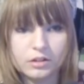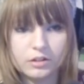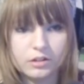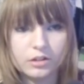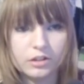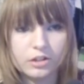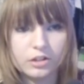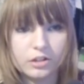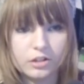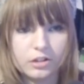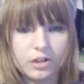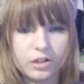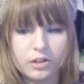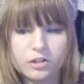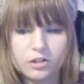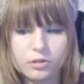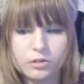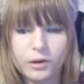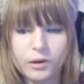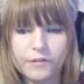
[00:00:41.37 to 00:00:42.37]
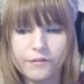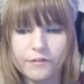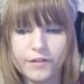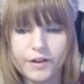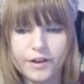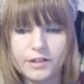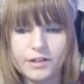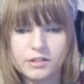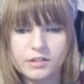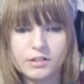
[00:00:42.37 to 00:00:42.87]
You should go to the toilet
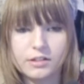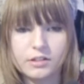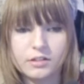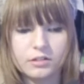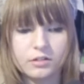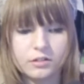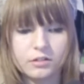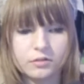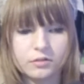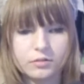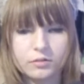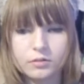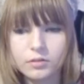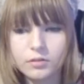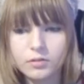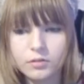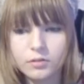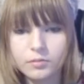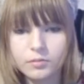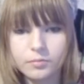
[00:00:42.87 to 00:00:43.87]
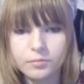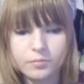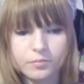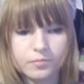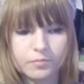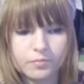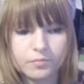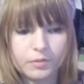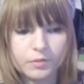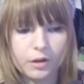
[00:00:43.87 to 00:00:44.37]
first.
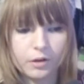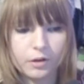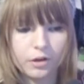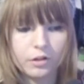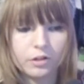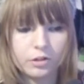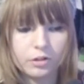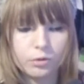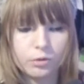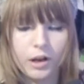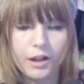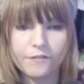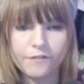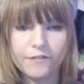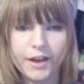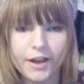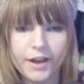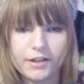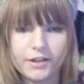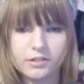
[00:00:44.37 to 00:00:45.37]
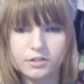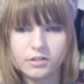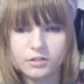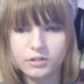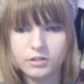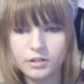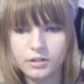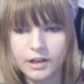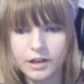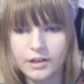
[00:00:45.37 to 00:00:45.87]
No, go to the toilet first,
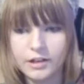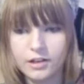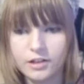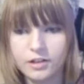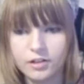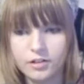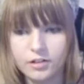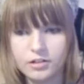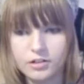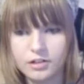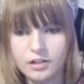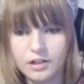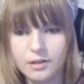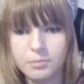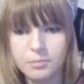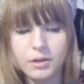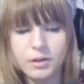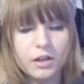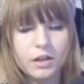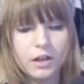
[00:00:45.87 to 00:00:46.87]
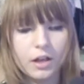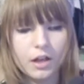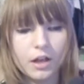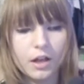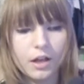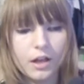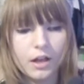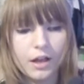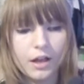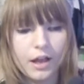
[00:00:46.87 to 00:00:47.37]
and you can go to sleep.
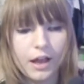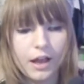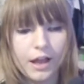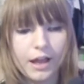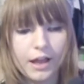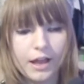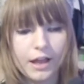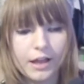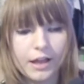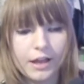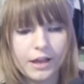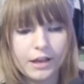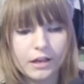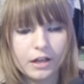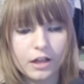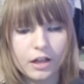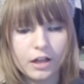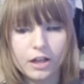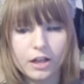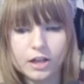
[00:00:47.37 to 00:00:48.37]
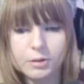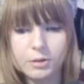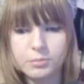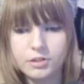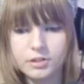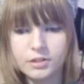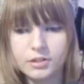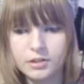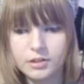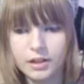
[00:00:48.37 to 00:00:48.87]
And I'm
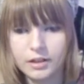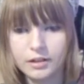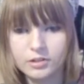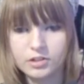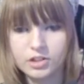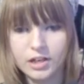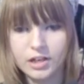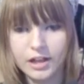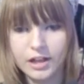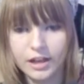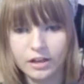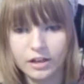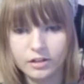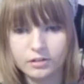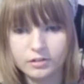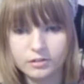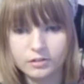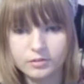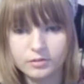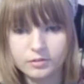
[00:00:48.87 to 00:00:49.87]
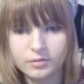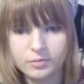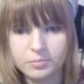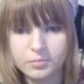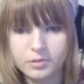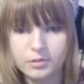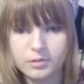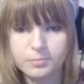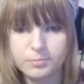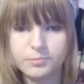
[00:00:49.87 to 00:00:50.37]
just like chilling. I'm
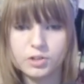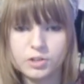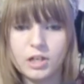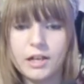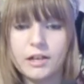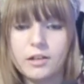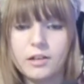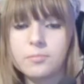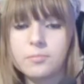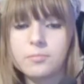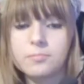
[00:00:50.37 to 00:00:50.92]
just chilling.